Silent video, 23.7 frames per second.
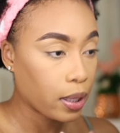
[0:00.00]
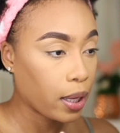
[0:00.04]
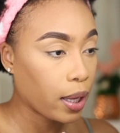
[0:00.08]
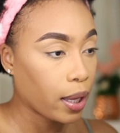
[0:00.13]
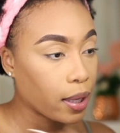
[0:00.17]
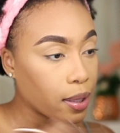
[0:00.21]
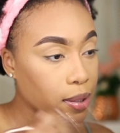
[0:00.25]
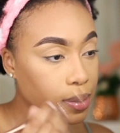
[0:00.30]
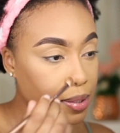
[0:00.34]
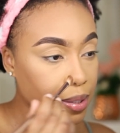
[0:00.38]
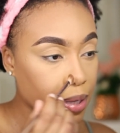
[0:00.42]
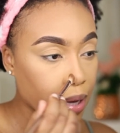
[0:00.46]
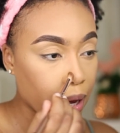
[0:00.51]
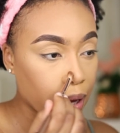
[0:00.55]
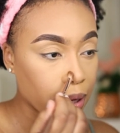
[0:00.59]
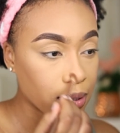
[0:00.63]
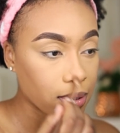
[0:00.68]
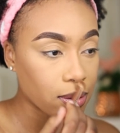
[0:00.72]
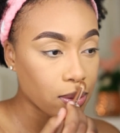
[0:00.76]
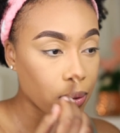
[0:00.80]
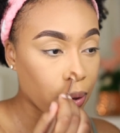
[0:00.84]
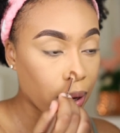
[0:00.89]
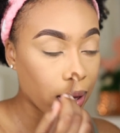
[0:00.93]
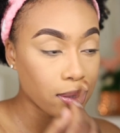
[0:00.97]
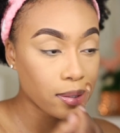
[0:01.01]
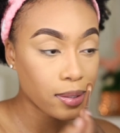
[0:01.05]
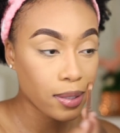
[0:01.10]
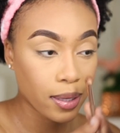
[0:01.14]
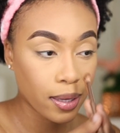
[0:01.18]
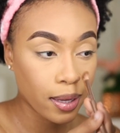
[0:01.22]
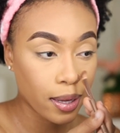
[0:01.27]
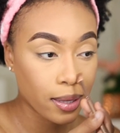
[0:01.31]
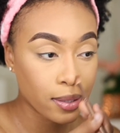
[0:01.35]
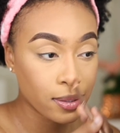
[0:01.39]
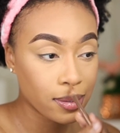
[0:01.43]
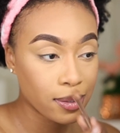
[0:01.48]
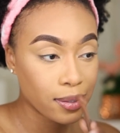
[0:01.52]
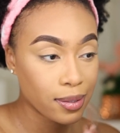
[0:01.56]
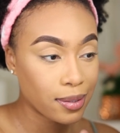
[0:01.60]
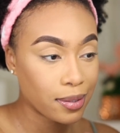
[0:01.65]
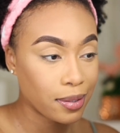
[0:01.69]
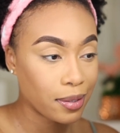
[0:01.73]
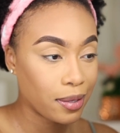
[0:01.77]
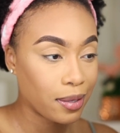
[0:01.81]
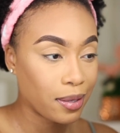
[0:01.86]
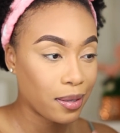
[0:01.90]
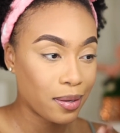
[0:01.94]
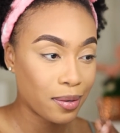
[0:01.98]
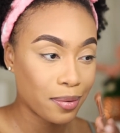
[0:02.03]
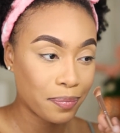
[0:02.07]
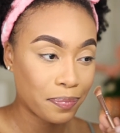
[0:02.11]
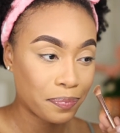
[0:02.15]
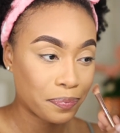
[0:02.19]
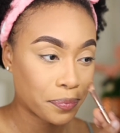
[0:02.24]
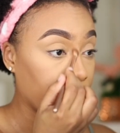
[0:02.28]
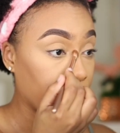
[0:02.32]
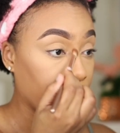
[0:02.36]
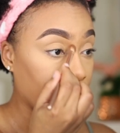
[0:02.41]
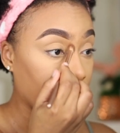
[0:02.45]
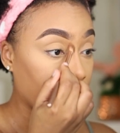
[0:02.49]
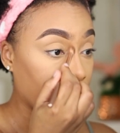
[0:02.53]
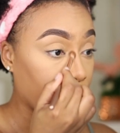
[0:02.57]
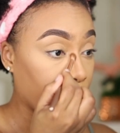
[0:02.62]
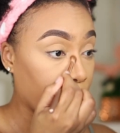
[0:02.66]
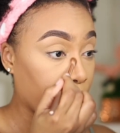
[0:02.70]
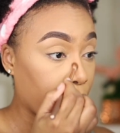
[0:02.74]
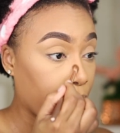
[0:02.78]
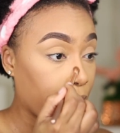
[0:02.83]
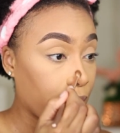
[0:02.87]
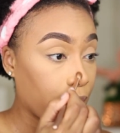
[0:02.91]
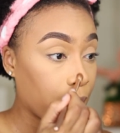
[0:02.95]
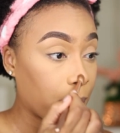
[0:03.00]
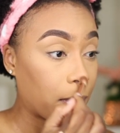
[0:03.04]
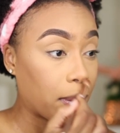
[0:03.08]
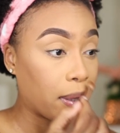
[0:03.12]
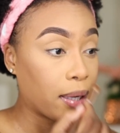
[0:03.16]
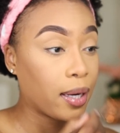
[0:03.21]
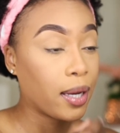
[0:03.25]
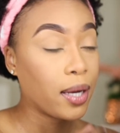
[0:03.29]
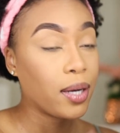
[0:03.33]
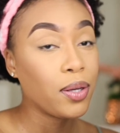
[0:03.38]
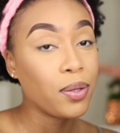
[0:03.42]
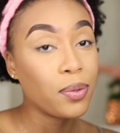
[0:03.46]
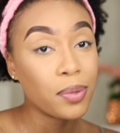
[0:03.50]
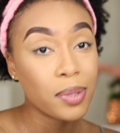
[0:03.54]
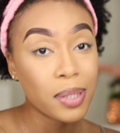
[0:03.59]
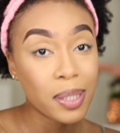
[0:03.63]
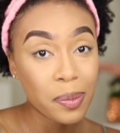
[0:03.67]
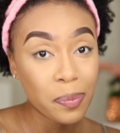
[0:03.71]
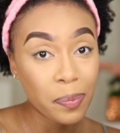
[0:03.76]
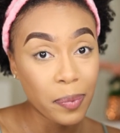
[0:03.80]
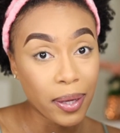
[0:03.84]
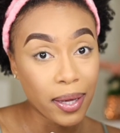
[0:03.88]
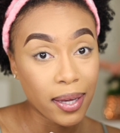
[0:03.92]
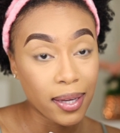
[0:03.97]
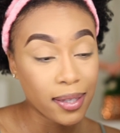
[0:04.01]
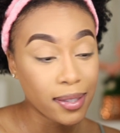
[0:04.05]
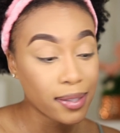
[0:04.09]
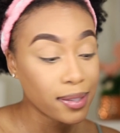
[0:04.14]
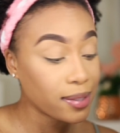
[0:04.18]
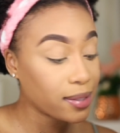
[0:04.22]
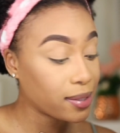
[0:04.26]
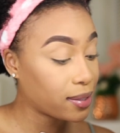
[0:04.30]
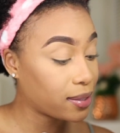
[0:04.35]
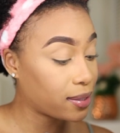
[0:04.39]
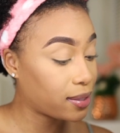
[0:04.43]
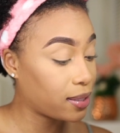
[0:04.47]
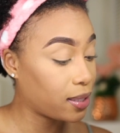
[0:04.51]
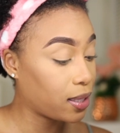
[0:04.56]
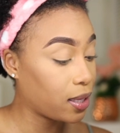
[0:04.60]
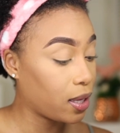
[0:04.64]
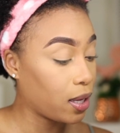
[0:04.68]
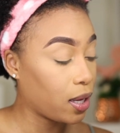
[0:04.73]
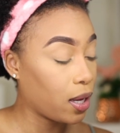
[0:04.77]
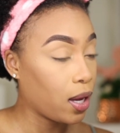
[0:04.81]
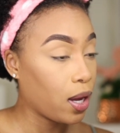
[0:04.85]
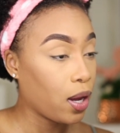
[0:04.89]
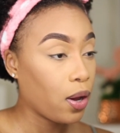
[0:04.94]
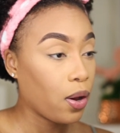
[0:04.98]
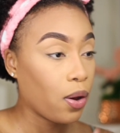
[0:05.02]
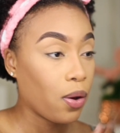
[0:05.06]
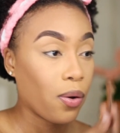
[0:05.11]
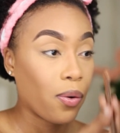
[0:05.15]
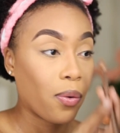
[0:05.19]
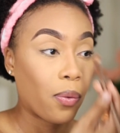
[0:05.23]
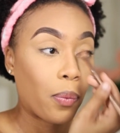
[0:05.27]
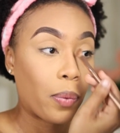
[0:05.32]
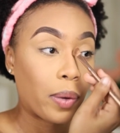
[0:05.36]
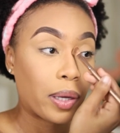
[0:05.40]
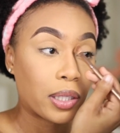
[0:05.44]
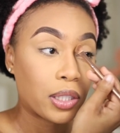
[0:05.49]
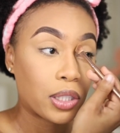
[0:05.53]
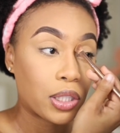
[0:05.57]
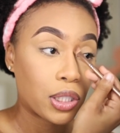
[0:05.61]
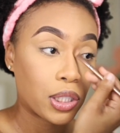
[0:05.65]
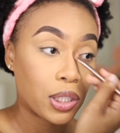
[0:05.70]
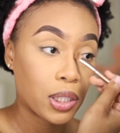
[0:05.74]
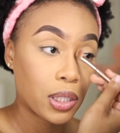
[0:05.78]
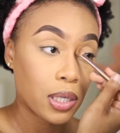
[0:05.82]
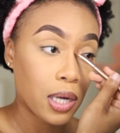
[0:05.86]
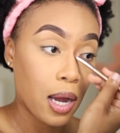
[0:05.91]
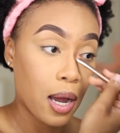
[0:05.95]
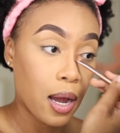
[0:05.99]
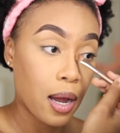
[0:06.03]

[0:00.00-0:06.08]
Yes guys, so as you can see, I am in a new space, which